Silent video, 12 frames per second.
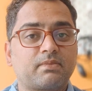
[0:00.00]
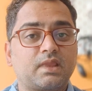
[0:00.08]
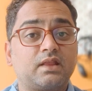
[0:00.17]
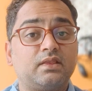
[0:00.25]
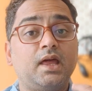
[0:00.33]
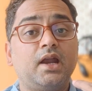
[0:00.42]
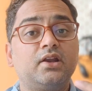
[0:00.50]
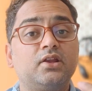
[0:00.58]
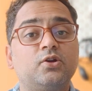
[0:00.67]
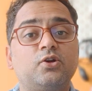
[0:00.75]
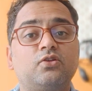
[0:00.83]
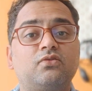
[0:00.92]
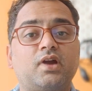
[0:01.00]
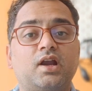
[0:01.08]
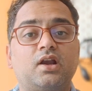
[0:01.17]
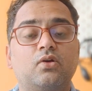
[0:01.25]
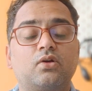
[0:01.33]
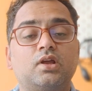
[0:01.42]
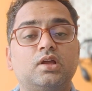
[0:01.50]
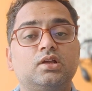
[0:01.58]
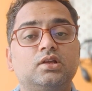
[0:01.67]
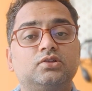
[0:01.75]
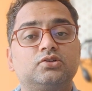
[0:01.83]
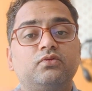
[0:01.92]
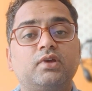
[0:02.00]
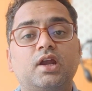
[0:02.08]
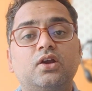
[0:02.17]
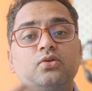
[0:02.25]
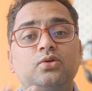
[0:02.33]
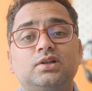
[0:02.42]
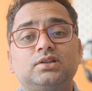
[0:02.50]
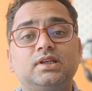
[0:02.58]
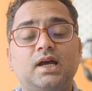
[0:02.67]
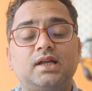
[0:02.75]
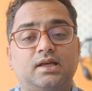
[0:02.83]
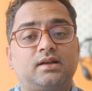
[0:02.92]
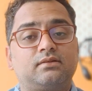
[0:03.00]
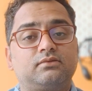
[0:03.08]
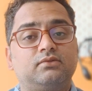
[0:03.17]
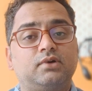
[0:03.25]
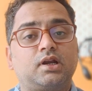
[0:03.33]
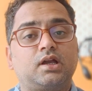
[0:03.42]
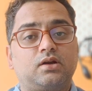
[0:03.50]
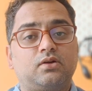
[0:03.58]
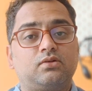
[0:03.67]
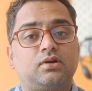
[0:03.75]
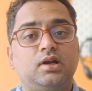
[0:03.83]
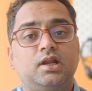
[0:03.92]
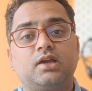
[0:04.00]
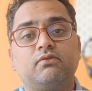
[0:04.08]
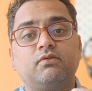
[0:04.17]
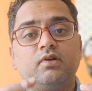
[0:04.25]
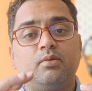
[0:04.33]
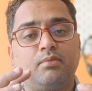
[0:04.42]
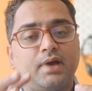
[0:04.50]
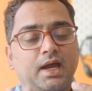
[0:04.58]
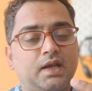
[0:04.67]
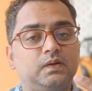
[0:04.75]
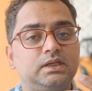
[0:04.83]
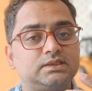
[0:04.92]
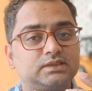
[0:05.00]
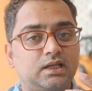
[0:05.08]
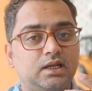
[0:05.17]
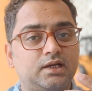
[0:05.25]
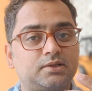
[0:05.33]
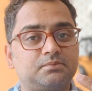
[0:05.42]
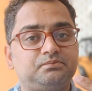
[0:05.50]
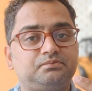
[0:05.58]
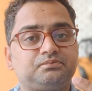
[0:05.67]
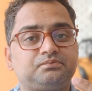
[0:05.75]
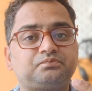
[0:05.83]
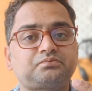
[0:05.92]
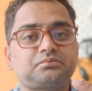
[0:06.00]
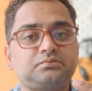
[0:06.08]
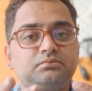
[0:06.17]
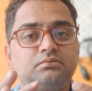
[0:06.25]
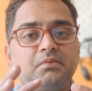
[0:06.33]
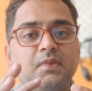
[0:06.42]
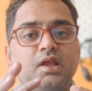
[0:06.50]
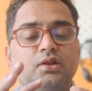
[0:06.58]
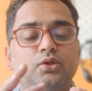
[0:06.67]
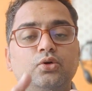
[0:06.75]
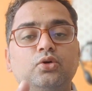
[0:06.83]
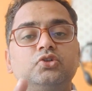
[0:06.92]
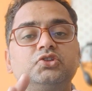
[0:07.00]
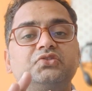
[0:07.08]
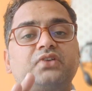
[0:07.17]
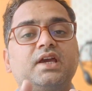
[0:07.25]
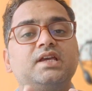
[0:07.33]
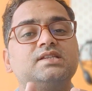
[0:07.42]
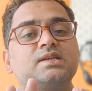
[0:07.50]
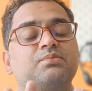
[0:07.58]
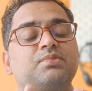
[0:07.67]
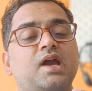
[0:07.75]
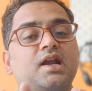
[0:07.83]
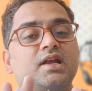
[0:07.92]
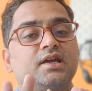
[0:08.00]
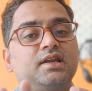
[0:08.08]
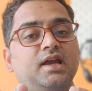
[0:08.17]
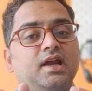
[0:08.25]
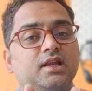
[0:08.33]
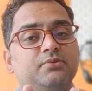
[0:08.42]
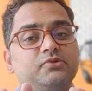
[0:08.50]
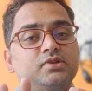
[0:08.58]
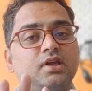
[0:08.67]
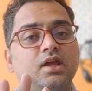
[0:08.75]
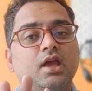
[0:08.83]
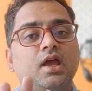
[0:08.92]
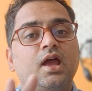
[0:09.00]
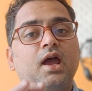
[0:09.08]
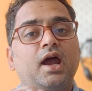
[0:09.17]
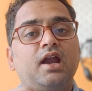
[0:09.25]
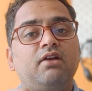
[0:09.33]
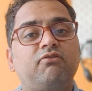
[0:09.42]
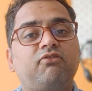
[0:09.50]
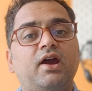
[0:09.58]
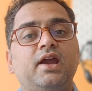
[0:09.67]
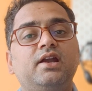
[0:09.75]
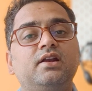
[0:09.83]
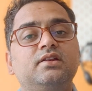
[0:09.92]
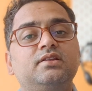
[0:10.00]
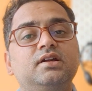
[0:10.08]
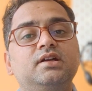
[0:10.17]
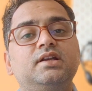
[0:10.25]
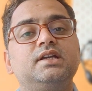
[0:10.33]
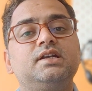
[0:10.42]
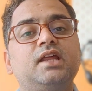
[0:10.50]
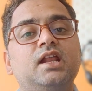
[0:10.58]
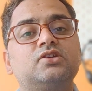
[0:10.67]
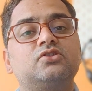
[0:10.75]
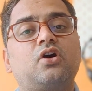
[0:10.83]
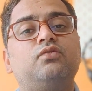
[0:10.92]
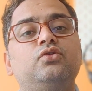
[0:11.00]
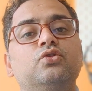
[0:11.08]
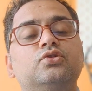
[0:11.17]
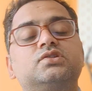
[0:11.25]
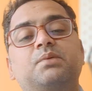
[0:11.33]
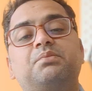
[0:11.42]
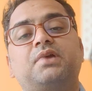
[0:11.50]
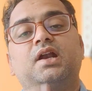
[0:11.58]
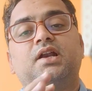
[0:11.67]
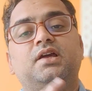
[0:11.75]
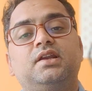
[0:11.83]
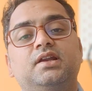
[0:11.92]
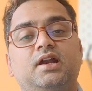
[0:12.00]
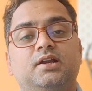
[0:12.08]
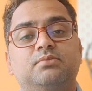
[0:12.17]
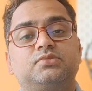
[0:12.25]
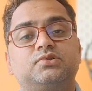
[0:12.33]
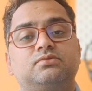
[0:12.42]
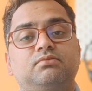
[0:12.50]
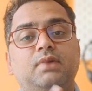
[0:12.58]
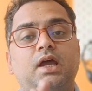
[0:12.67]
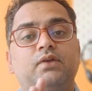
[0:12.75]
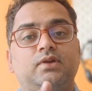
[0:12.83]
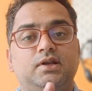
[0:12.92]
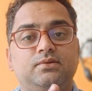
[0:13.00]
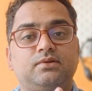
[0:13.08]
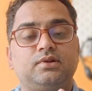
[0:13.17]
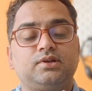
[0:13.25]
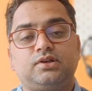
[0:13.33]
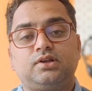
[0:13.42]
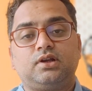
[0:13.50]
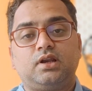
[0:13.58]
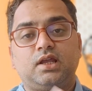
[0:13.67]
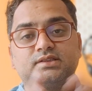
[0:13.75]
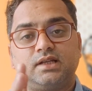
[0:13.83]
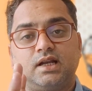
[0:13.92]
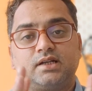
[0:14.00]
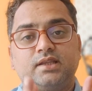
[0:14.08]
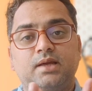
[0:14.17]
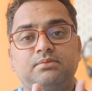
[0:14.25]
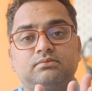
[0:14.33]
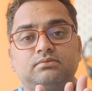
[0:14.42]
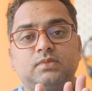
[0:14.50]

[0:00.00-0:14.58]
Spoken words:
That you need to find out. So we can do the other workaround, like we will manually select those 5 subcategory items and find the details of those subcategory items manually. Like select them,